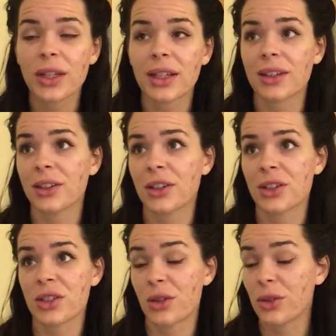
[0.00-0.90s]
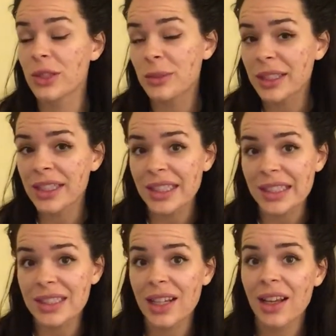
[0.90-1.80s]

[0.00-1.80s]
It can cause nosebleeds,